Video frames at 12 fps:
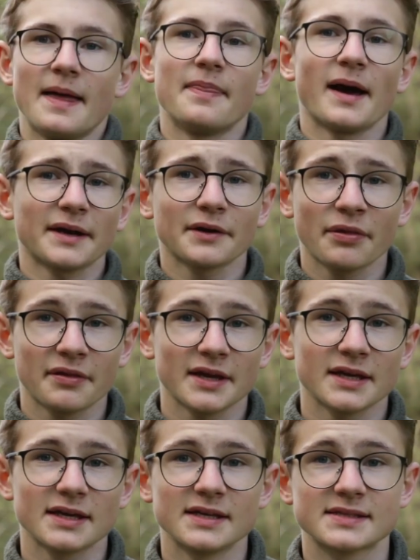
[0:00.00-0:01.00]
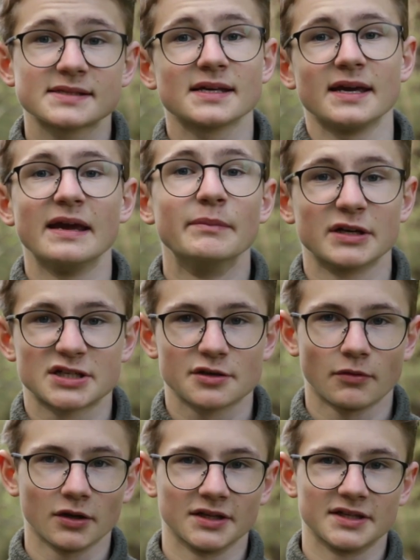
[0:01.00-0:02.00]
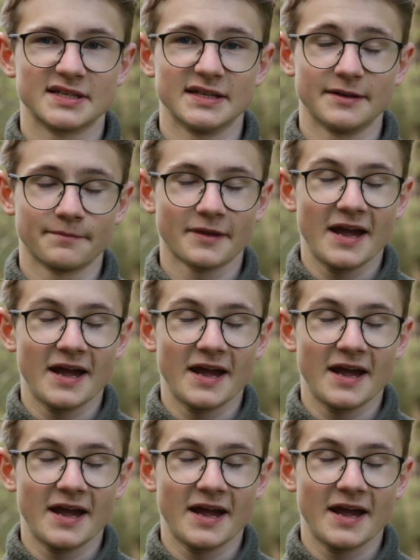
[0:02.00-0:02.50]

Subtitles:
Another thing is the image quality.